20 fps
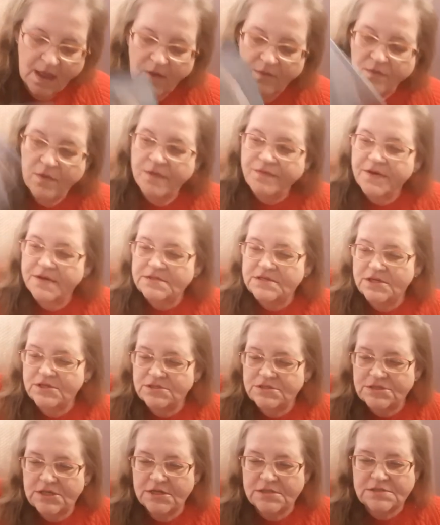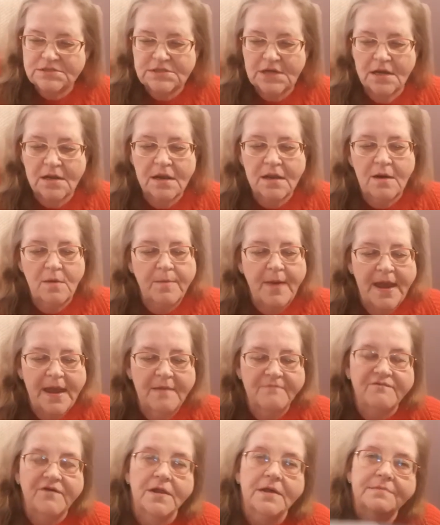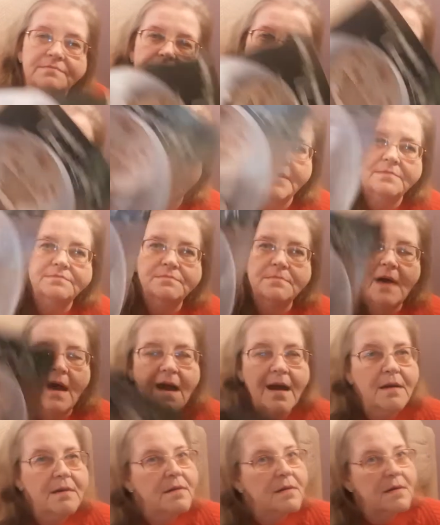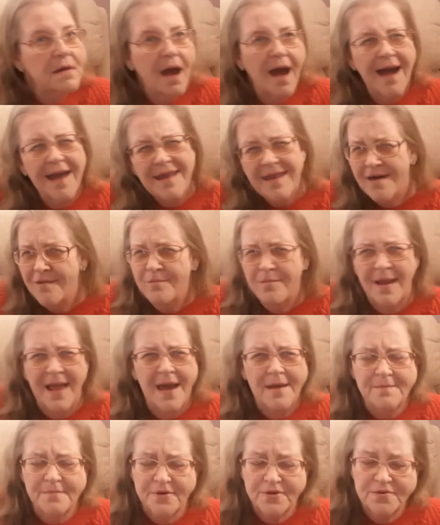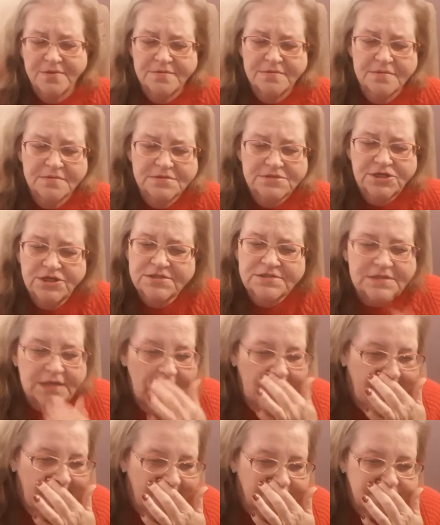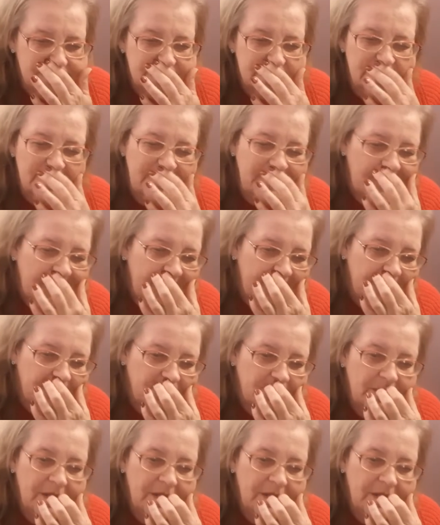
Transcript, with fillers: Well, this is just a little pamphlet, but I love Blackbird. Just absolutely love